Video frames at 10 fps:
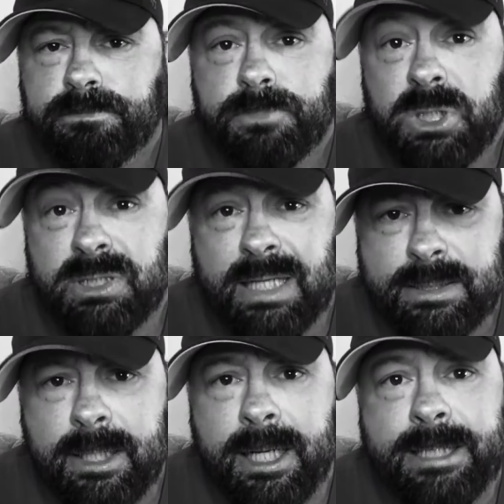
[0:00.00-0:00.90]
Just like
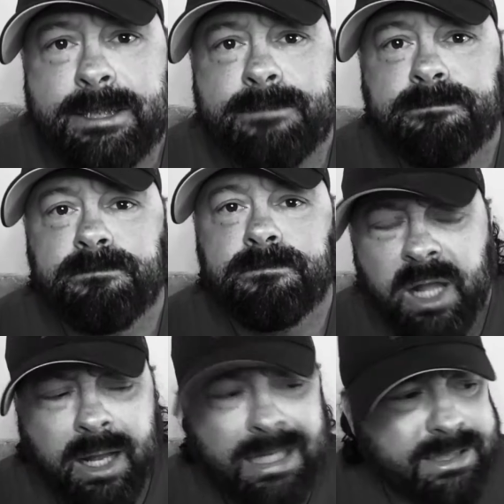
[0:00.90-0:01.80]
tonight.
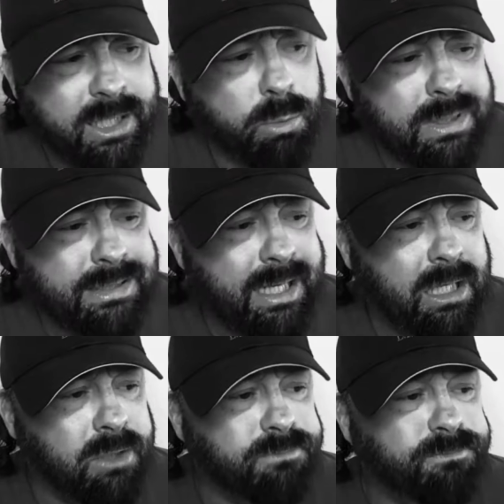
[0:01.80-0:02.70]
An incident went
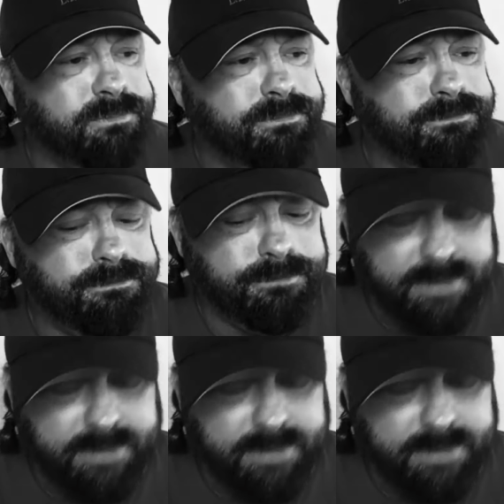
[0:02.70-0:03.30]
down that